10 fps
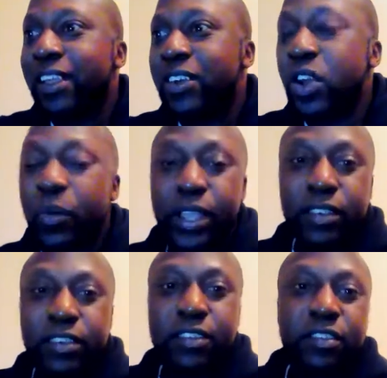knowing
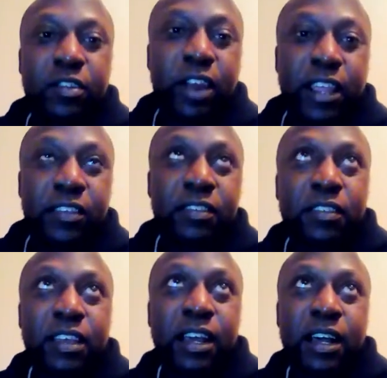Jesus
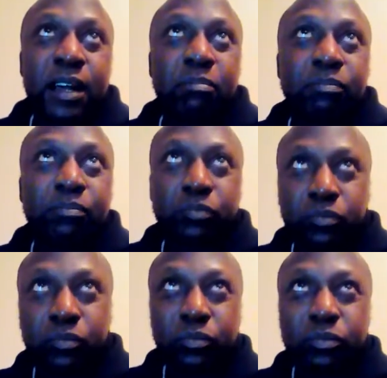Christ,
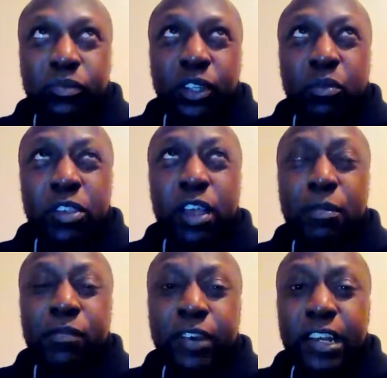which
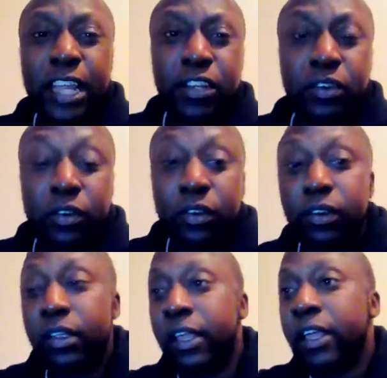happened very late on,
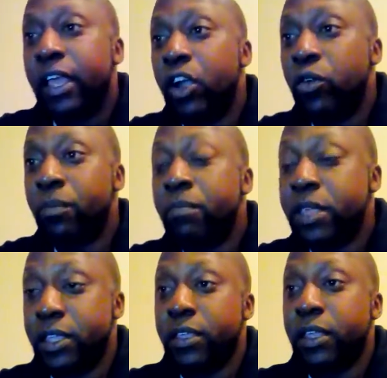helped me